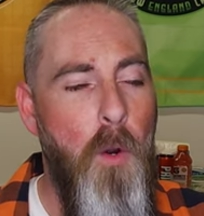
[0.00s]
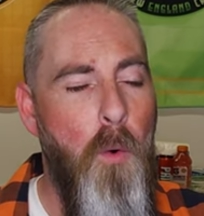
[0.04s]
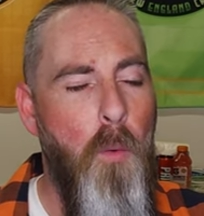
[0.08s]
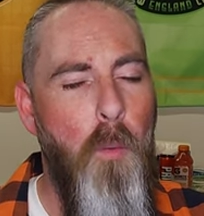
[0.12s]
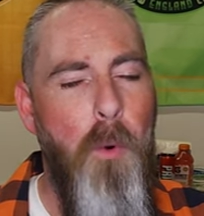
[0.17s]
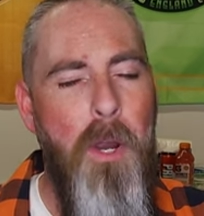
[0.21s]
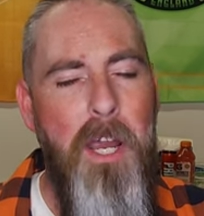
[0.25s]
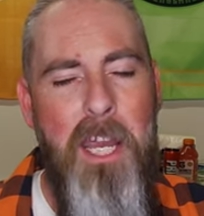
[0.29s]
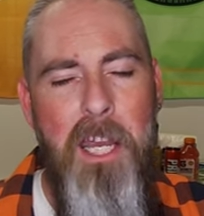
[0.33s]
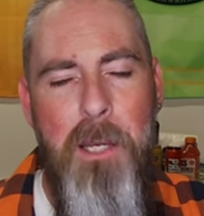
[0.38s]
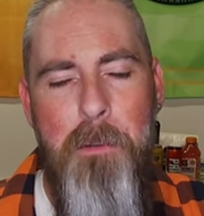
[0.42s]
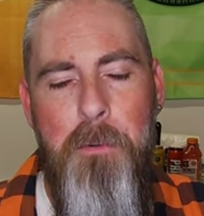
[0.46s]

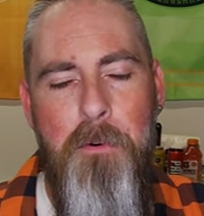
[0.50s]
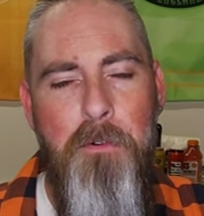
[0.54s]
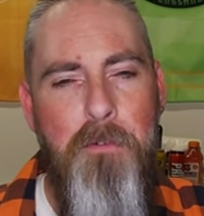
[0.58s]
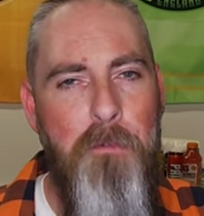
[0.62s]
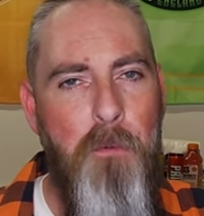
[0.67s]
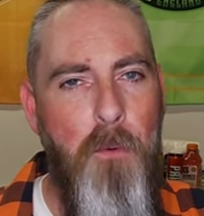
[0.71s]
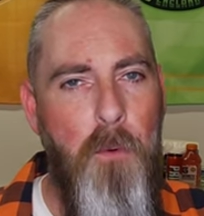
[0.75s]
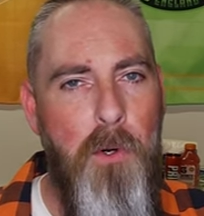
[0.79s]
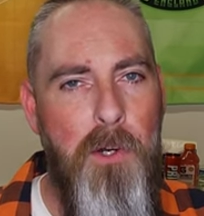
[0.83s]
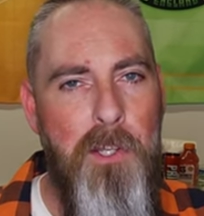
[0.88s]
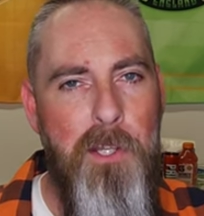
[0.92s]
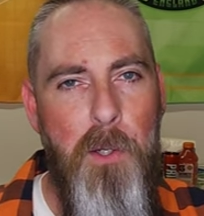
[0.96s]
way
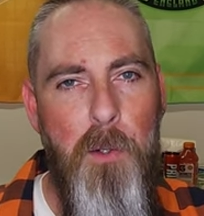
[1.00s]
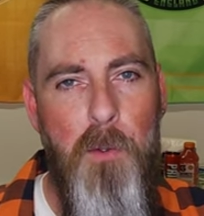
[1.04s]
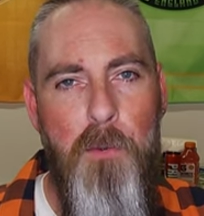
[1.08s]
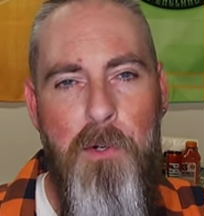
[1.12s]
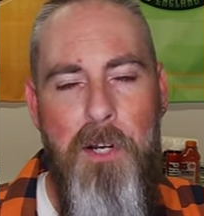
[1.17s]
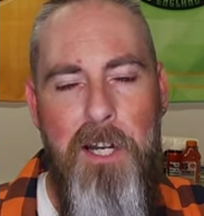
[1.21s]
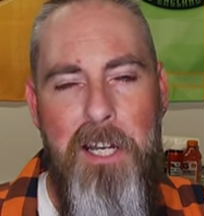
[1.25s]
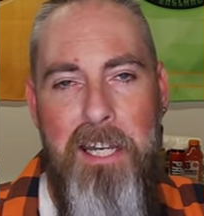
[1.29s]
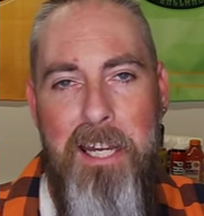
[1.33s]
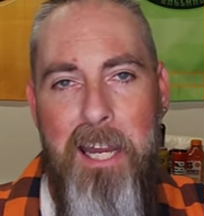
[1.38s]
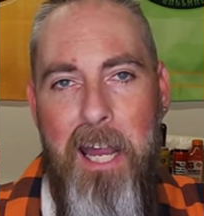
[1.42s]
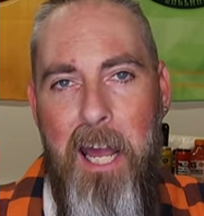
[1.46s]
before there
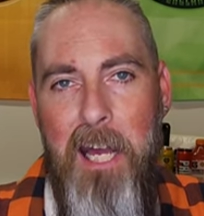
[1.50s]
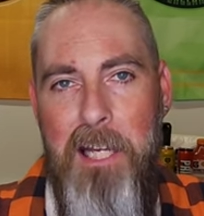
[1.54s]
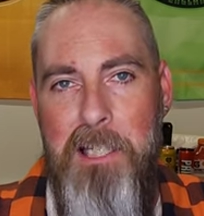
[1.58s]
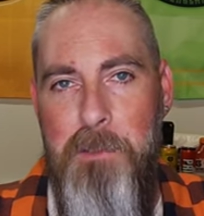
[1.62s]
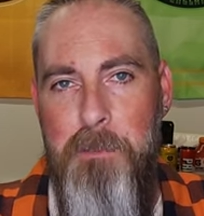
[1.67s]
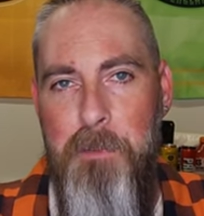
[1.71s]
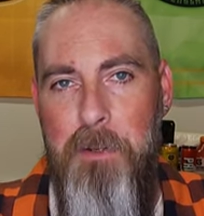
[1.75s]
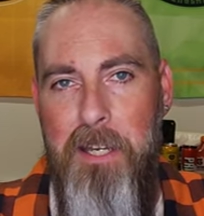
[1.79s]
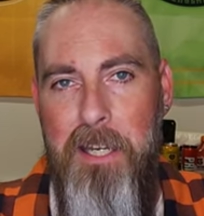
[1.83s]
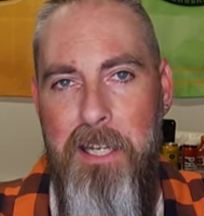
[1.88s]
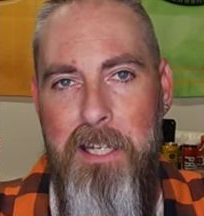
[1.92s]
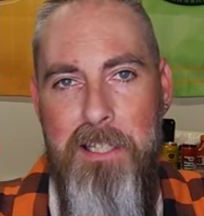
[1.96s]
were any
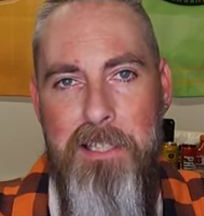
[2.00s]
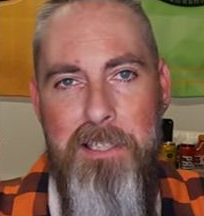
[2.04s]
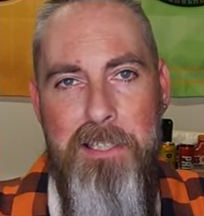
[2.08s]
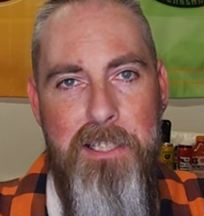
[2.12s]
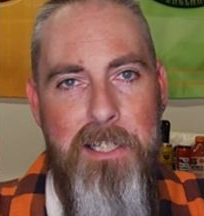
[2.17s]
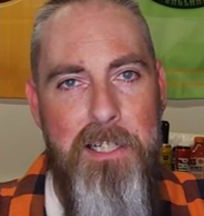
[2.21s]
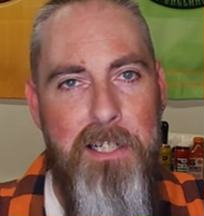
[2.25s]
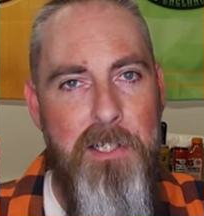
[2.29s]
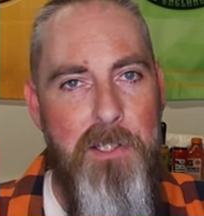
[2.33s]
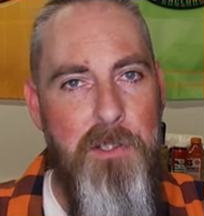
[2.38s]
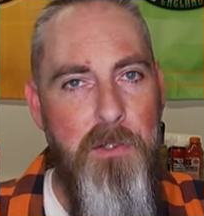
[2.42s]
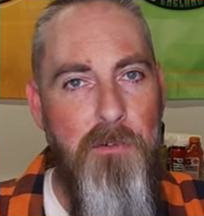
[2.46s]
Kaspa
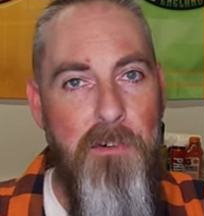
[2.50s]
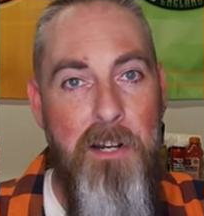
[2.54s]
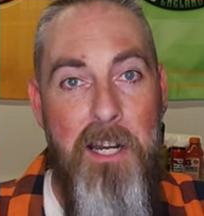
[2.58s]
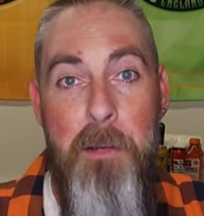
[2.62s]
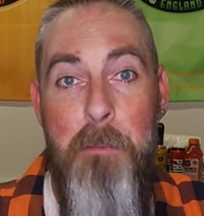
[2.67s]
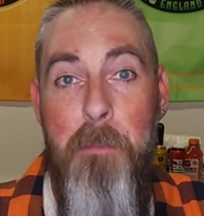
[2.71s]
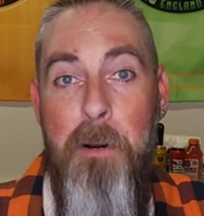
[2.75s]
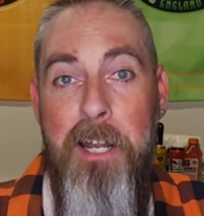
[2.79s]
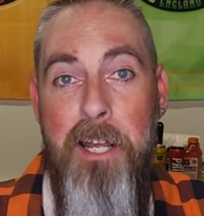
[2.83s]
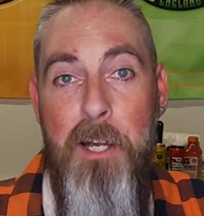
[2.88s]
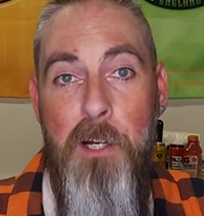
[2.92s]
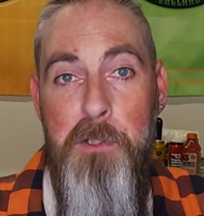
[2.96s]
ASICs or
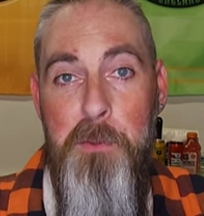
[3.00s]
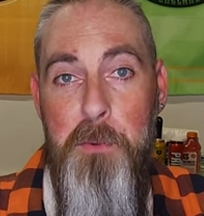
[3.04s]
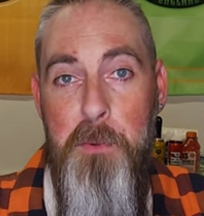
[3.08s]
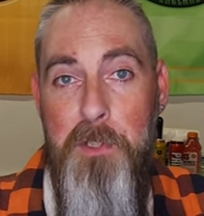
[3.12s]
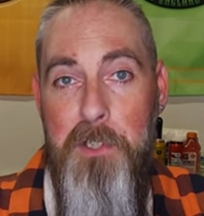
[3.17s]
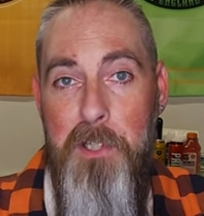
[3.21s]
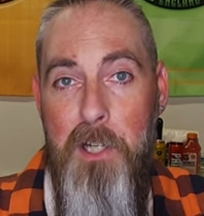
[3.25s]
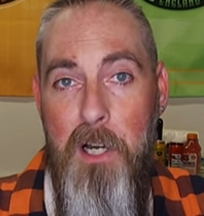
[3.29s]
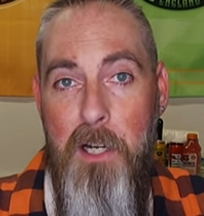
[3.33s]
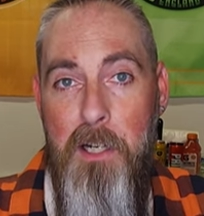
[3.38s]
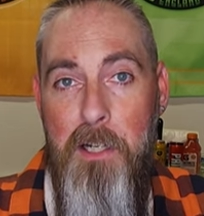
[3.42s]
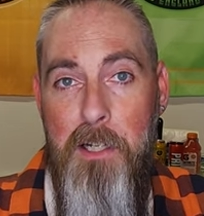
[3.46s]
anybody else
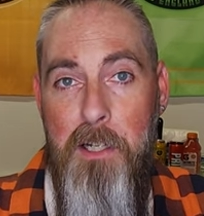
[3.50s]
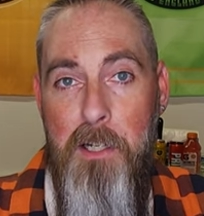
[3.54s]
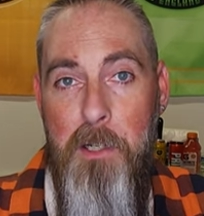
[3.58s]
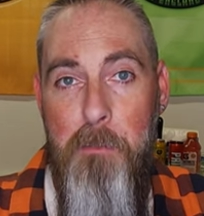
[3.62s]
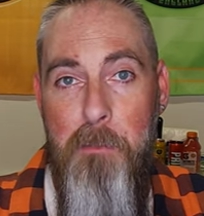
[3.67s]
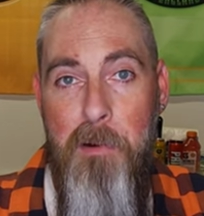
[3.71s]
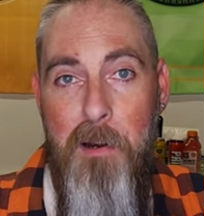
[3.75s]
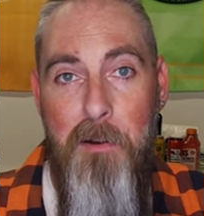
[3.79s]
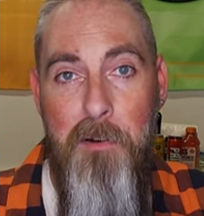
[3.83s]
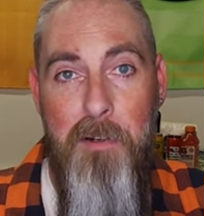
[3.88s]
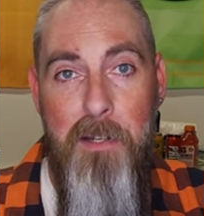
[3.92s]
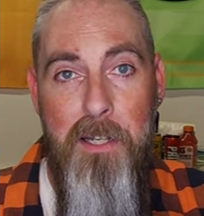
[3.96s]
was talking
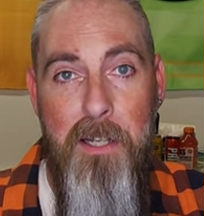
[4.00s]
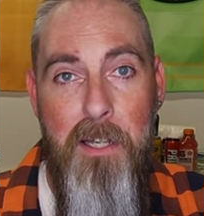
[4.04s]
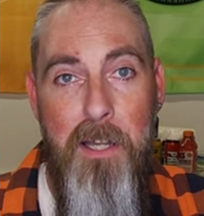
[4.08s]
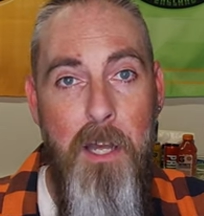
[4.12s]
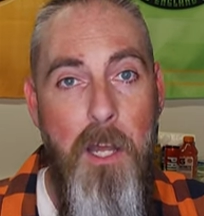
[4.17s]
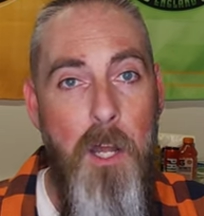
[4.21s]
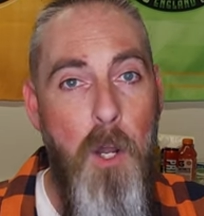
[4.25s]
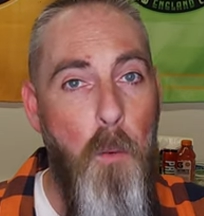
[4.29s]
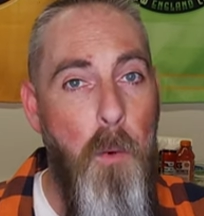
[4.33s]
about it.